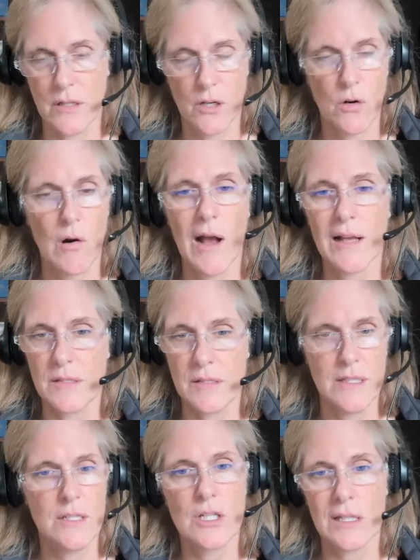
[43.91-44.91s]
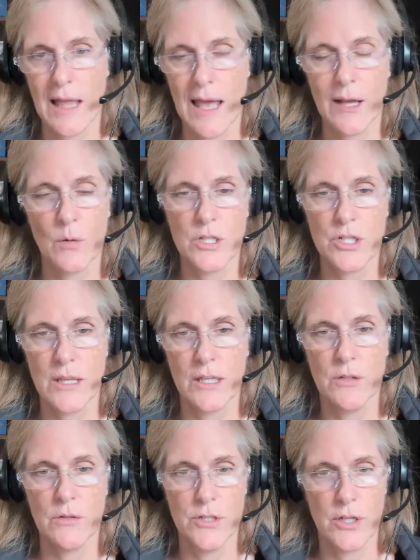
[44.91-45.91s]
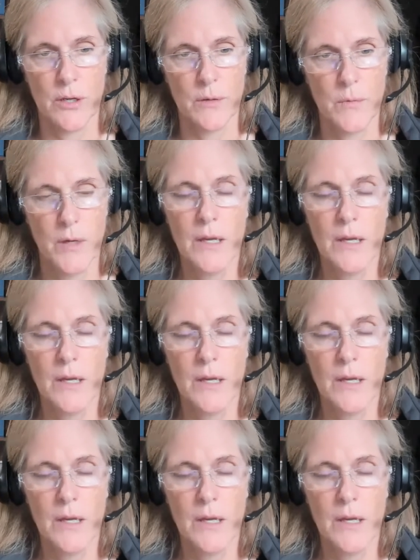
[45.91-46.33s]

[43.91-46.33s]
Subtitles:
across each language that you do.